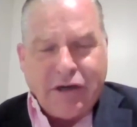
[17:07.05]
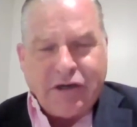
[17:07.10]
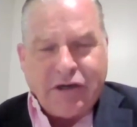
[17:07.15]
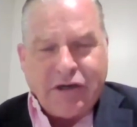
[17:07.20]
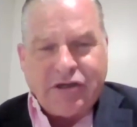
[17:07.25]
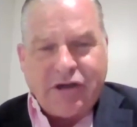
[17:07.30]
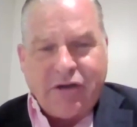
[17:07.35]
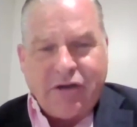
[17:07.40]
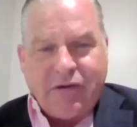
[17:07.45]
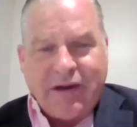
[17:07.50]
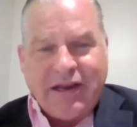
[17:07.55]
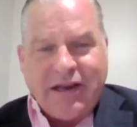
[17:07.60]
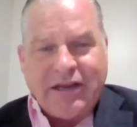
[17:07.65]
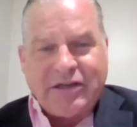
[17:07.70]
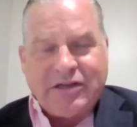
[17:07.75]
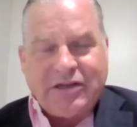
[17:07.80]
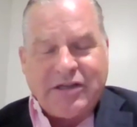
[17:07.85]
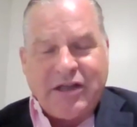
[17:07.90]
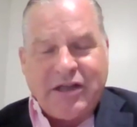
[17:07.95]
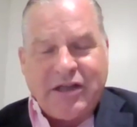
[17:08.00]
So
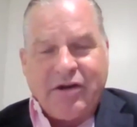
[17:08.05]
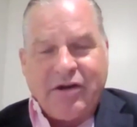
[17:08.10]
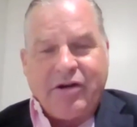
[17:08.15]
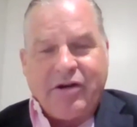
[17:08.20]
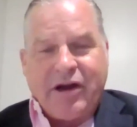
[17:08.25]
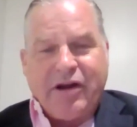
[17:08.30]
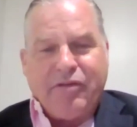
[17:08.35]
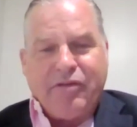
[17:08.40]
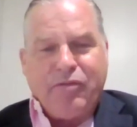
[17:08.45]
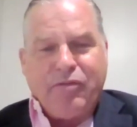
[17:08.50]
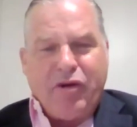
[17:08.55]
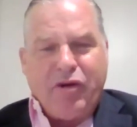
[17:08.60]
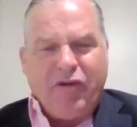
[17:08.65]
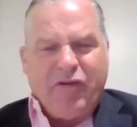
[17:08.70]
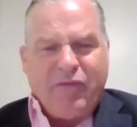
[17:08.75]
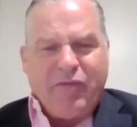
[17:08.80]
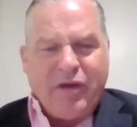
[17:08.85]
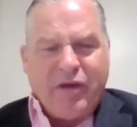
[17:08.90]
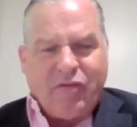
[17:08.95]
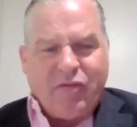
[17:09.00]
is there a
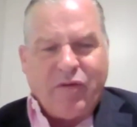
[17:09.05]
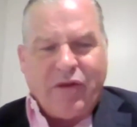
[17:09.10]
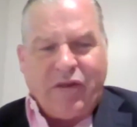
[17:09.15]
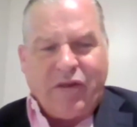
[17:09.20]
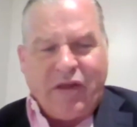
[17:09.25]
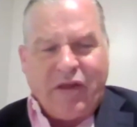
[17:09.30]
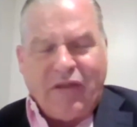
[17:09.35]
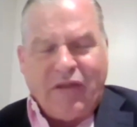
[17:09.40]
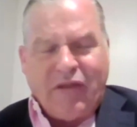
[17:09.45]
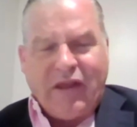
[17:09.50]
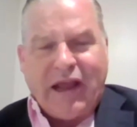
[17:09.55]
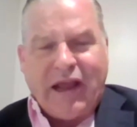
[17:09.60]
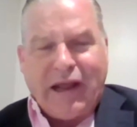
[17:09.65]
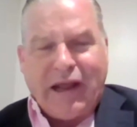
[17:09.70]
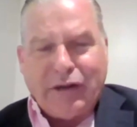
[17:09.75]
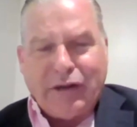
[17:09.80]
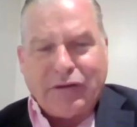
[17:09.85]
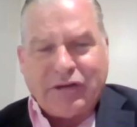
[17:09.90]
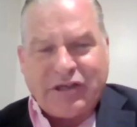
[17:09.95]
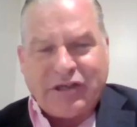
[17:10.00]
movement within the
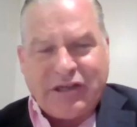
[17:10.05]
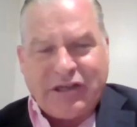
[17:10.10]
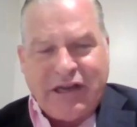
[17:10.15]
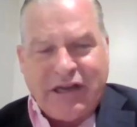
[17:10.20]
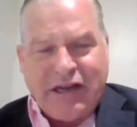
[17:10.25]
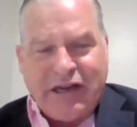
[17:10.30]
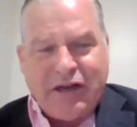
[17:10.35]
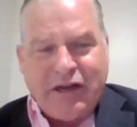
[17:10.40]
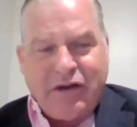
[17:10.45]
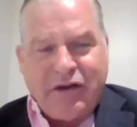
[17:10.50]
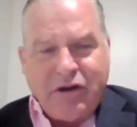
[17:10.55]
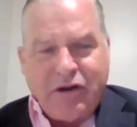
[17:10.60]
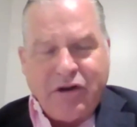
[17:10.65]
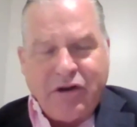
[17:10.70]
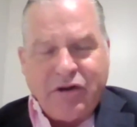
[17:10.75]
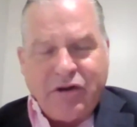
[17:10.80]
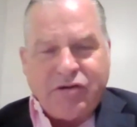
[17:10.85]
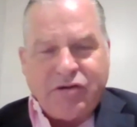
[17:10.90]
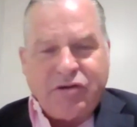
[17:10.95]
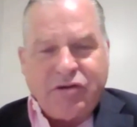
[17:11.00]
IOC
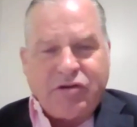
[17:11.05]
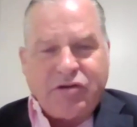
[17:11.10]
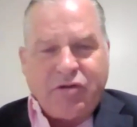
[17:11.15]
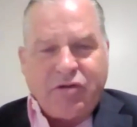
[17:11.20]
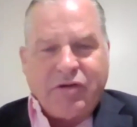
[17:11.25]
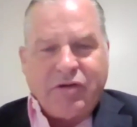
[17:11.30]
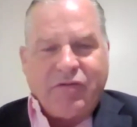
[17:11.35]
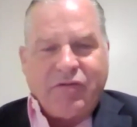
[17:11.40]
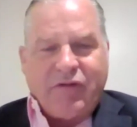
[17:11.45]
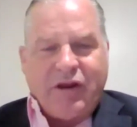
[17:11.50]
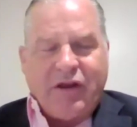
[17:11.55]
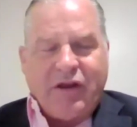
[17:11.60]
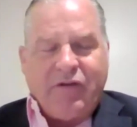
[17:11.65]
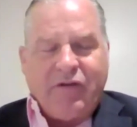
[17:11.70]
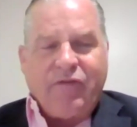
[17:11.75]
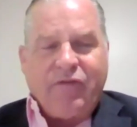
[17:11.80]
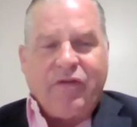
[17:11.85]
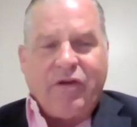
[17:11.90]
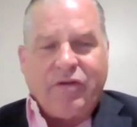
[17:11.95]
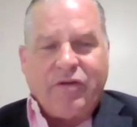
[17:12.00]
to sort of
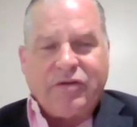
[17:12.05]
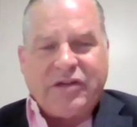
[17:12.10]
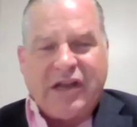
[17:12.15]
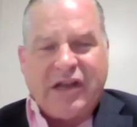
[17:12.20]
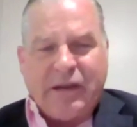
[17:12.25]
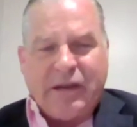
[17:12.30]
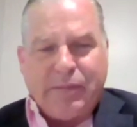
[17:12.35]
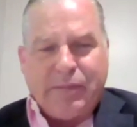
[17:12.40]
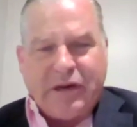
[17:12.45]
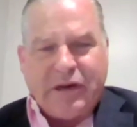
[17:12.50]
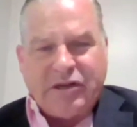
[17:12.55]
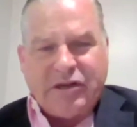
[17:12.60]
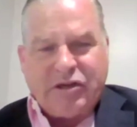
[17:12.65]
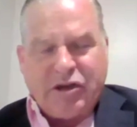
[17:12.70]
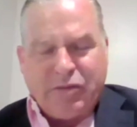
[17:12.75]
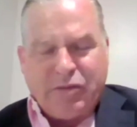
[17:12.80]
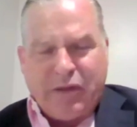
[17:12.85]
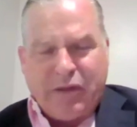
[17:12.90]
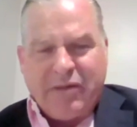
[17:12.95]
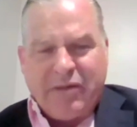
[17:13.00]
give those companies
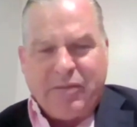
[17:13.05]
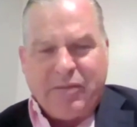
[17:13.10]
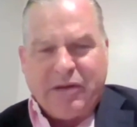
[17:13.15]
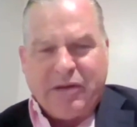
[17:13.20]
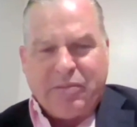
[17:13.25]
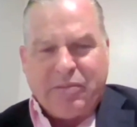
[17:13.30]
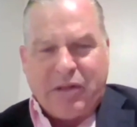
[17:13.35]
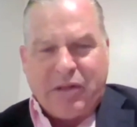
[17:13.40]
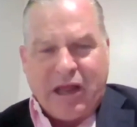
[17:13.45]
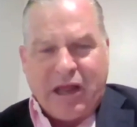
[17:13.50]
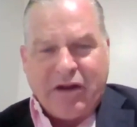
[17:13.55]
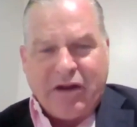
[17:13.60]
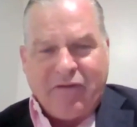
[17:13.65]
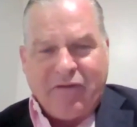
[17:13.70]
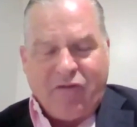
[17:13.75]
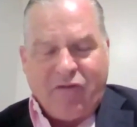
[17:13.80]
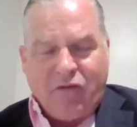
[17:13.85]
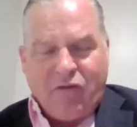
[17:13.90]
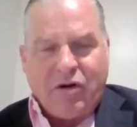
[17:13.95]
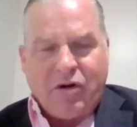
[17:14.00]
who might be applying
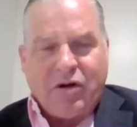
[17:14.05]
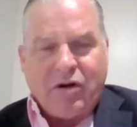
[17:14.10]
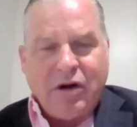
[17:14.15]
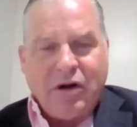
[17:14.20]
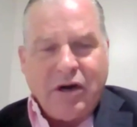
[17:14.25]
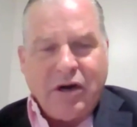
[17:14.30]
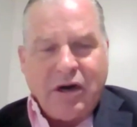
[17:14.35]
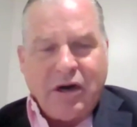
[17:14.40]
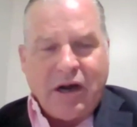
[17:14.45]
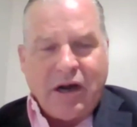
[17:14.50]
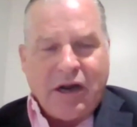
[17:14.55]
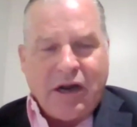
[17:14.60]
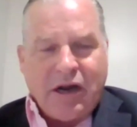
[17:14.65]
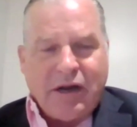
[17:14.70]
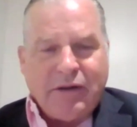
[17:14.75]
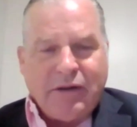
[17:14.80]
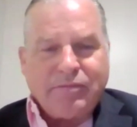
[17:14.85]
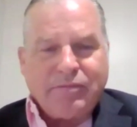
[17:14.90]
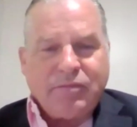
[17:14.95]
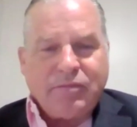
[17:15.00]
for
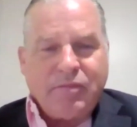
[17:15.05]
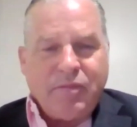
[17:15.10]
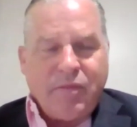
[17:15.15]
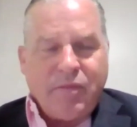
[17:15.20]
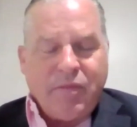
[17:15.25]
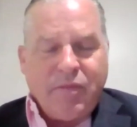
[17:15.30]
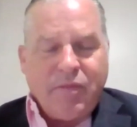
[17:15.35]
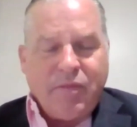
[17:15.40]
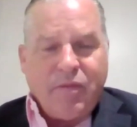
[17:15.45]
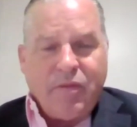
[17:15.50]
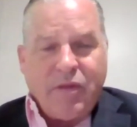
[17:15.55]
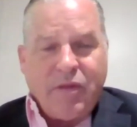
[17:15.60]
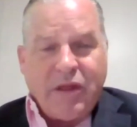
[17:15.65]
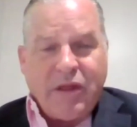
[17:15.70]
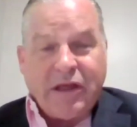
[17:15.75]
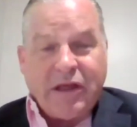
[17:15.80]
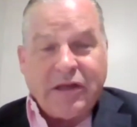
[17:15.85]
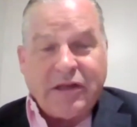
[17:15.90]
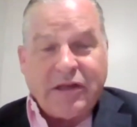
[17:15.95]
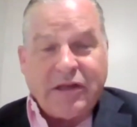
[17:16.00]

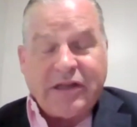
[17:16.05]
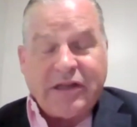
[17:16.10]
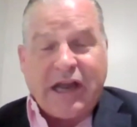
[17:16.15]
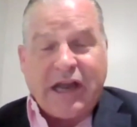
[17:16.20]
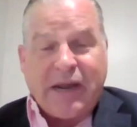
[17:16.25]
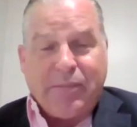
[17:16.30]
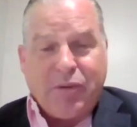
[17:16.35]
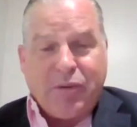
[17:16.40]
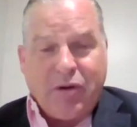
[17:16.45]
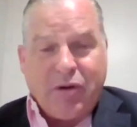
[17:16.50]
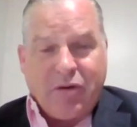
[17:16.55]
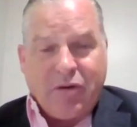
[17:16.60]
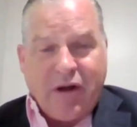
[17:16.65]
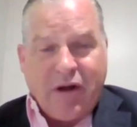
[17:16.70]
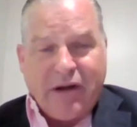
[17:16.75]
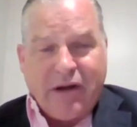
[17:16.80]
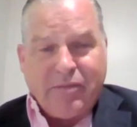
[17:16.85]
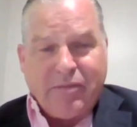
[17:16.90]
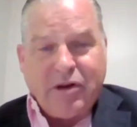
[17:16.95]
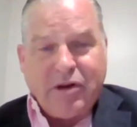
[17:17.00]
the top
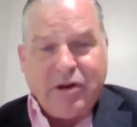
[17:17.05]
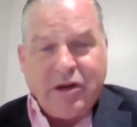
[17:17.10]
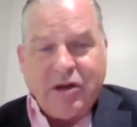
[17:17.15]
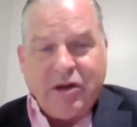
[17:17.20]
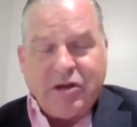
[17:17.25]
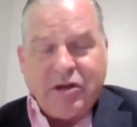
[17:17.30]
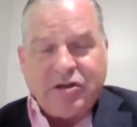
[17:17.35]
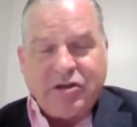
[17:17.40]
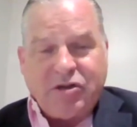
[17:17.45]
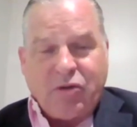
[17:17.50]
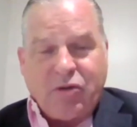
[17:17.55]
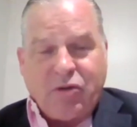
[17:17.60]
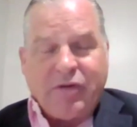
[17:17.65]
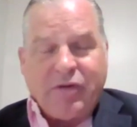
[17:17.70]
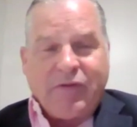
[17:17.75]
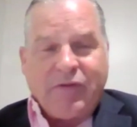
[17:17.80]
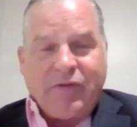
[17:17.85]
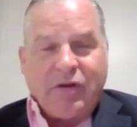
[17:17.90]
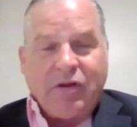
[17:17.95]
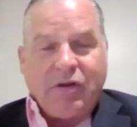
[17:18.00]
program sort
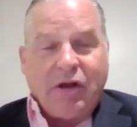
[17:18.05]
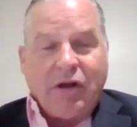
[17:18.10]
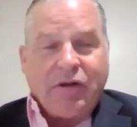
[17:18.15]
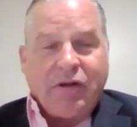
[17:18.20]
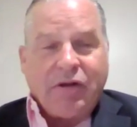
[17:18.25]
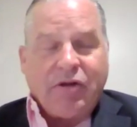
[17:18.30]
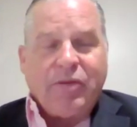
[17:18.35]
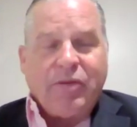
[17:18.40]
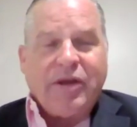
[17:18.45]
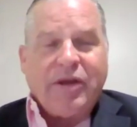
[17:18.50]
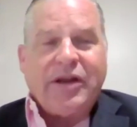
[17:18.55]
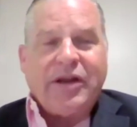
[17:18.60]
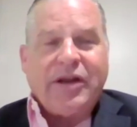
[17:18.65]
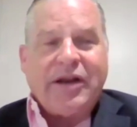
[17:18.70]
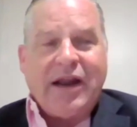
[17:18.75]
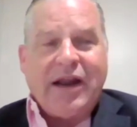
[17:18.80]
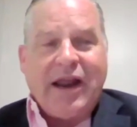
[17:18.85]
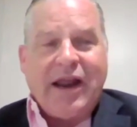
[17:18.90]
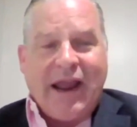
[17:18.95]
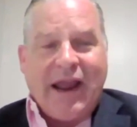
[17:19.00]
of a little bit
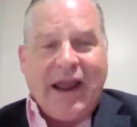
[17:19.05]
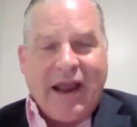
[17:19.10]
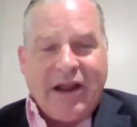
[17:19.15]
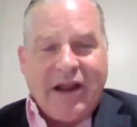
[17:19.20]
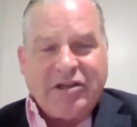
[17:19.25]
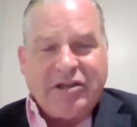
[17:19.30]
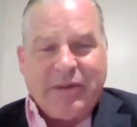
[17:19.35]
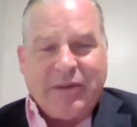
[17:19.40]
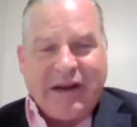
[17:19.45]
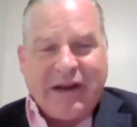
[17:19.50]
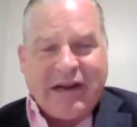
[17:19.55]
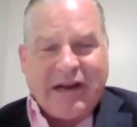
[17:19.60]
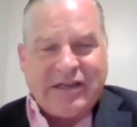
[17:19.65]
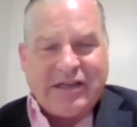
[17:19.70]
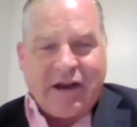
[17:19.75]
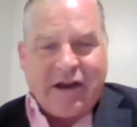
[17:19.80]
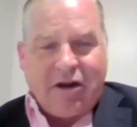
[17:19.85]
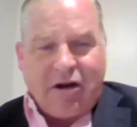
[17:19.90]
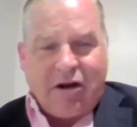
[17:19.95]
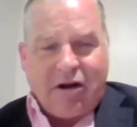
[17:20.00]
edge, because
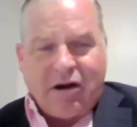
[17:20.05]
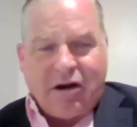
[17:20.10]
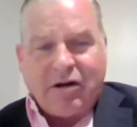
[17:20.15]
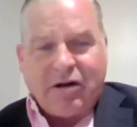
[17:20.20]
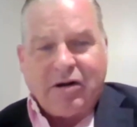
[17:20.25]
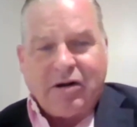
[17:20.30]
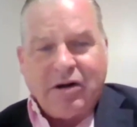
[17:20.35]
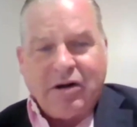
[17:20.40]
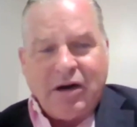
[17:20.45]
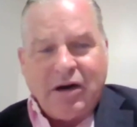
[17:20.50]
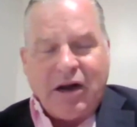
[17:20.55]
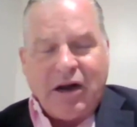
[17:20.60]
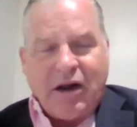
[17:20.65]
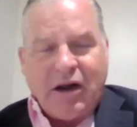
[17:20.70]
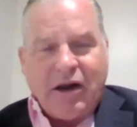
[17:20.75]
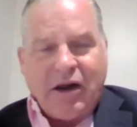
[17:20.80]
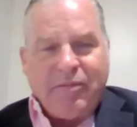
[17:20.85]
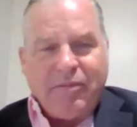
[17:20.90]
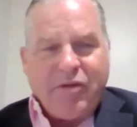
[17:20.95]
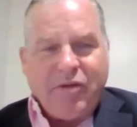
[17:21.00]
they are
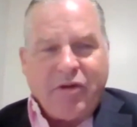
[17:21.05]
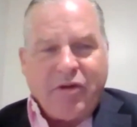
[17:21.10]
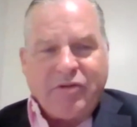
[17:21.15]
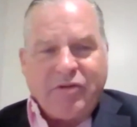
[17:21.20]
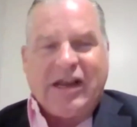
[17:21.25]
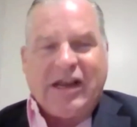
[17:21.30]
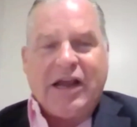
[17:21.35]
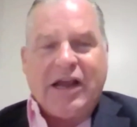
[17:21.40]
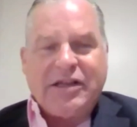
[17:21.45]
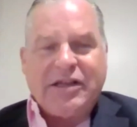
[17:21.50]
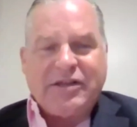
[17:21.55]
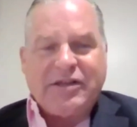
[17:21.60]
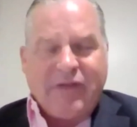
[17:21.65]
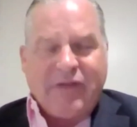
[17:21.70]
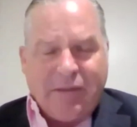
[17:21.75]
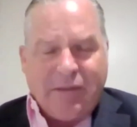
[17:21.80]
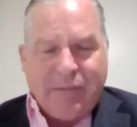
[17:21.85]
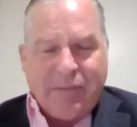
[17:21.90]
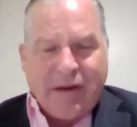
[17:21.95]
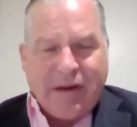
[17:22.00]
those kinds of
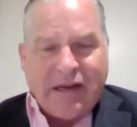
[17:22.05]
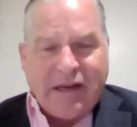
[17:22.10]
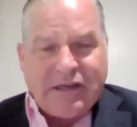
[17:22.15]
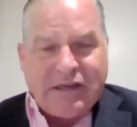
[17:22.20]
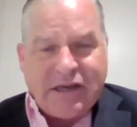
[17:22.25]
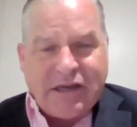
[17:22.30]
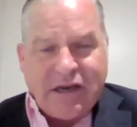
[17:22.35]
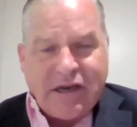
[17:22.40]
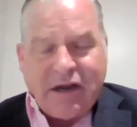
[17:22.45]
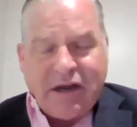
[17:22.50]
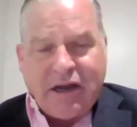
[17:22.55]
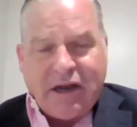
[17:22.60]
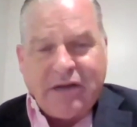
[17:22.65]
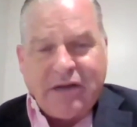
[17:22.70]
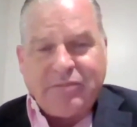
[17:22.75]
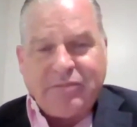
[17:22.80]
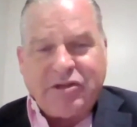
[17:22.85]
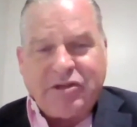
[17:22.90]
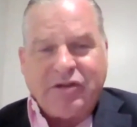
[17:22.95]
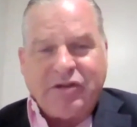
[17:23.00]
companies,
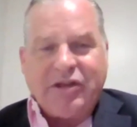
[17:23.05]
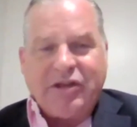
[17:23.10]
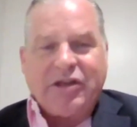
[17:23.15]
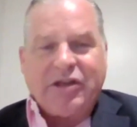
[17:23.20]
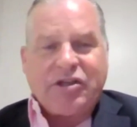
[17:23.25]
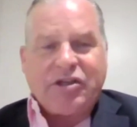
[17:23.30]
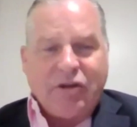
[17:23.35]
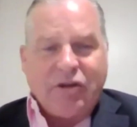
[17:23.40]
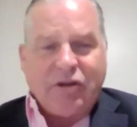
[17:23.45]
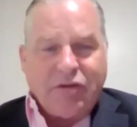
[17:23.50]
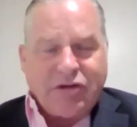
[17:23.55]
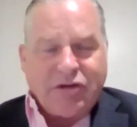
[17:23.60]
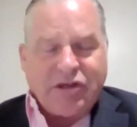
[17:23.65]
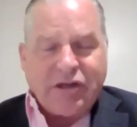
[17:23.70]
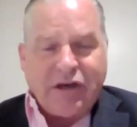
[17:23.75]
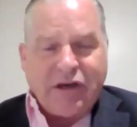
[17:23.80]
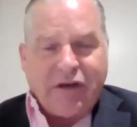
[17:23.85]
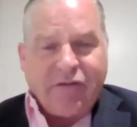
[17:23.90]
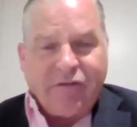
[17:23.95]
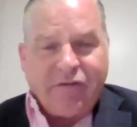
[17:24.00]
to the
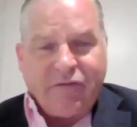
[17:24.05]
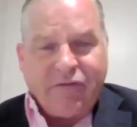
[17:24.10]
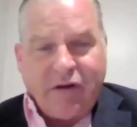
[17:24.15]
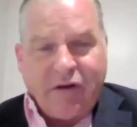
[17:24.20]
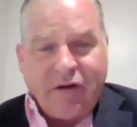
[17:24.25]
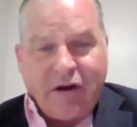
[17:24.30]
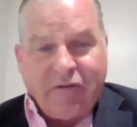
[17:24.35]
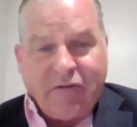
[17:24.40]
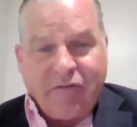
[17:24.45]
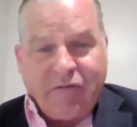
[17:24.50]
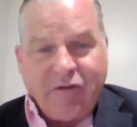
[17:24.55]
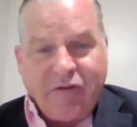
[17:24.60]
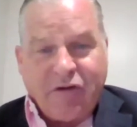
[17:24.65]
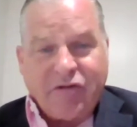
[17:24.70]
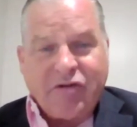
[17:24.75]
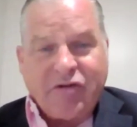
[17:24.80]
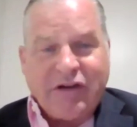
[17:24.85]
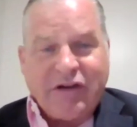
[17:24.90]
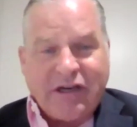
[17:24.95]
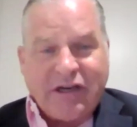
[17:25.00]
exclusion of your
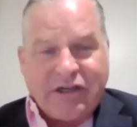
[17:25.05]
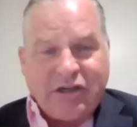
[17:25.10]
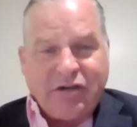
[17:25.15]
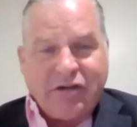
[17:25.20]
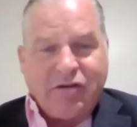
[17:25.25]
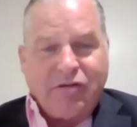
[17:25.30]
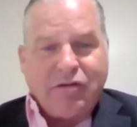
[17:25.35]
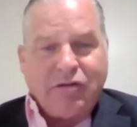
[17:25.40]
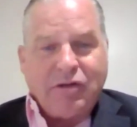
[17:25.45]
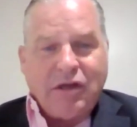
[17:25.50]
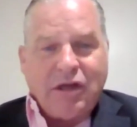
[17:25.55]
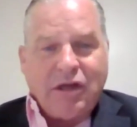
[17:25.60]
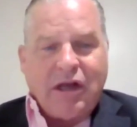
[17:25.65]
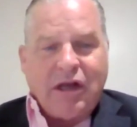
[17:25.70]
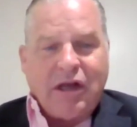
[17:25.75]
traditional